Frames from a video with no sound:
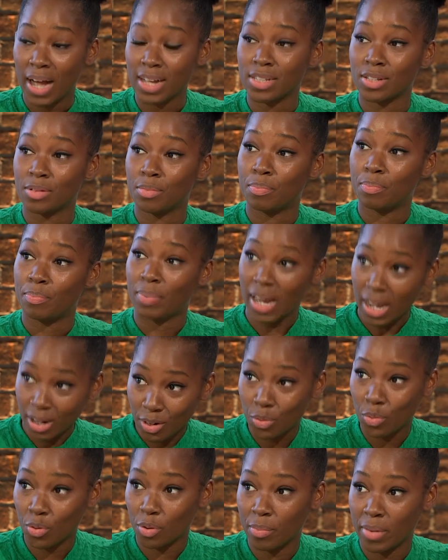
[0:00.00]
as a
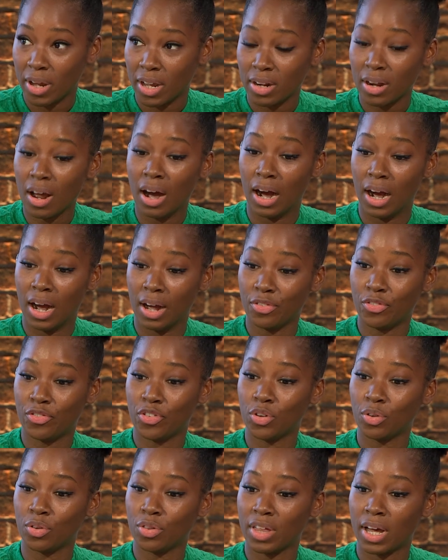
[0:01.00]
black woman, I
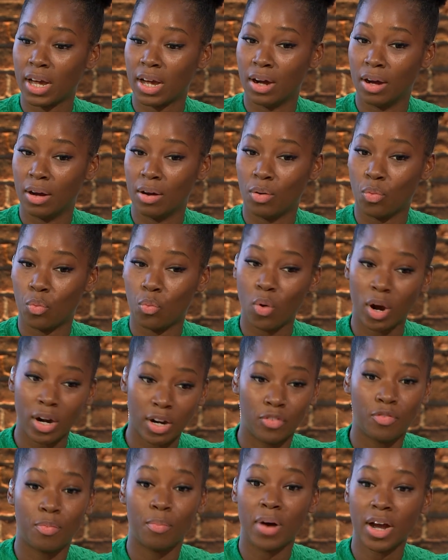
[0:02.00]
feel that one
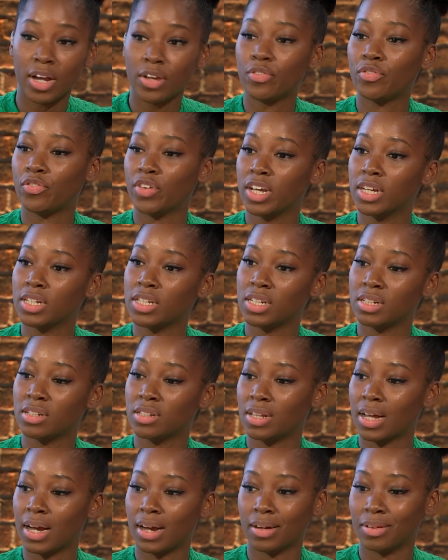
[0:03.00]
of my fears
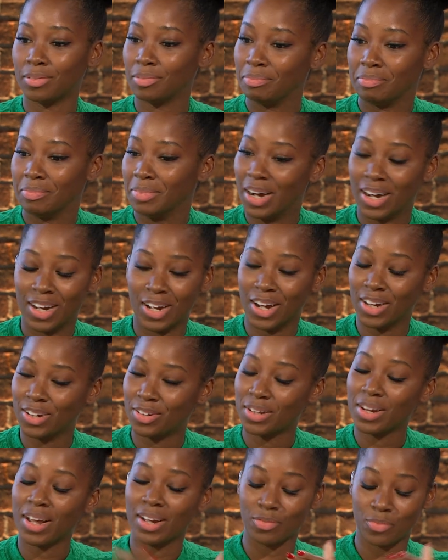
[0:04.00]
is that I, I
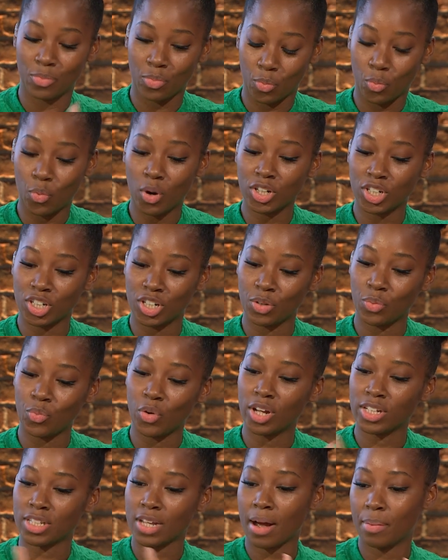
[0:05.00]
watching
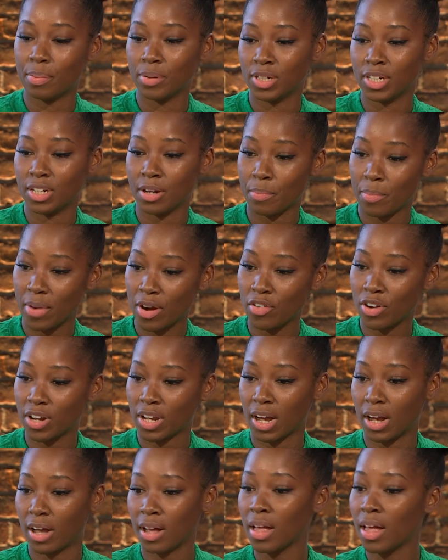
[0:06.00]
what's happened in
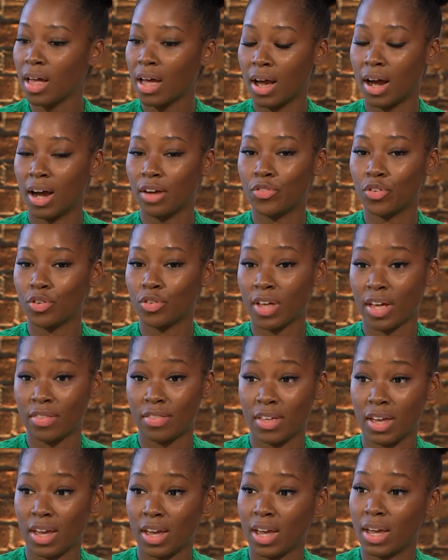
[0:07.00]
America, I feel that
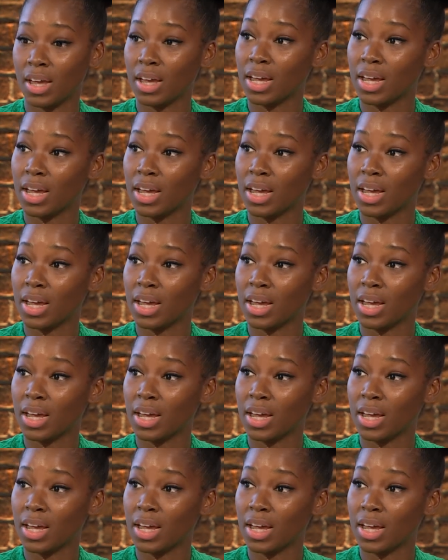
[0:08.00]
there